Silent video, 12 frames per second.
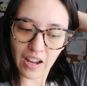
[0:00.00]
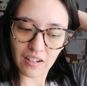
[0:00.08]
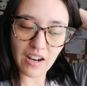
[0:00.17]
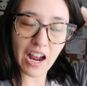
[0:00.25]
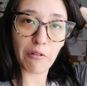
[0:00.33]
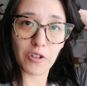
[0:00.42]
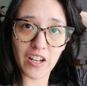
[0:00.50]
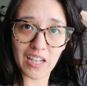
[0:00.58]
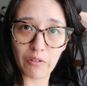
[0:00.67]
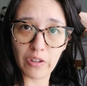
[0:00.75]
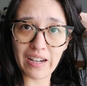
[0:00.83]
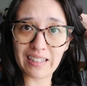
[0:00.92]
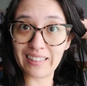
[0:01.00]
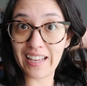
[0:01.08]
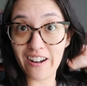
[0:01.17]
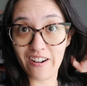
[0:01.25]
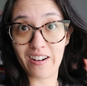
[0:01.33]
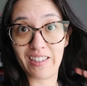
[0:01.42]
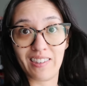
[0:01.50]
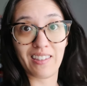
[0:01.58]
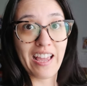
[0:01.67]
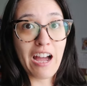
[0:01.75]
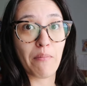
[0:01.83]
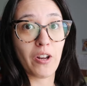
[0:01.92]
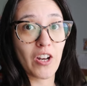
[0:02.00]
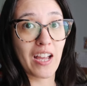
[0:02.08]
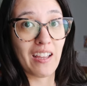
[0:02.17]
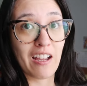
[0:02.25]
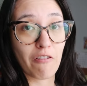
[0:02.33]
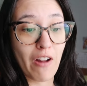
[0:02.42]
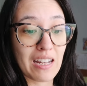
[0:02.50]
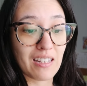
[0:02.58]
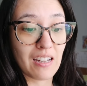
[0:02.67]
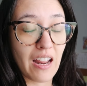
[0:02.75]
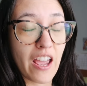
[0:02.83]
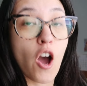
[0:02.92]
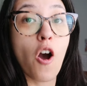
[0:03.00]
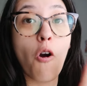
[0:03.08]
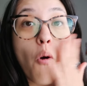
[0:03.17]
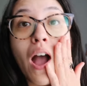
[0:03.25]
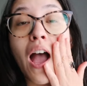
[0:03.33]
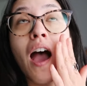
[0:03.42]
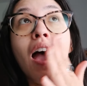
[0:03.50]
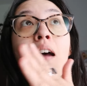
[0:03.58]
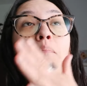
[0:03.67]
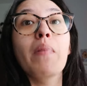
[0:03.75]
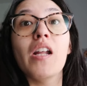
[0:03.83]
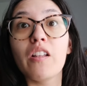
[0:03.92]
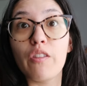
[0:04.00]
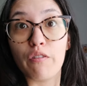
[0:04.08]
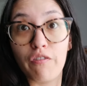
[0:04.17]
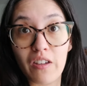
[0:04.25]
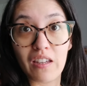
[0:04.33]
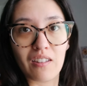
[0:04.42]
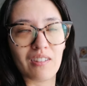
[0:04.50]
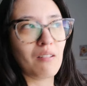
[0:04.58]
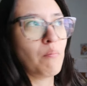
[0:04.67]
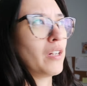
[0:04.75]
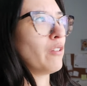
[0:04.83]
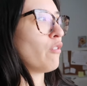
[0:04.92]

right, I will check in with you guys later and see how much I can get read today. Oh, middle of the feast.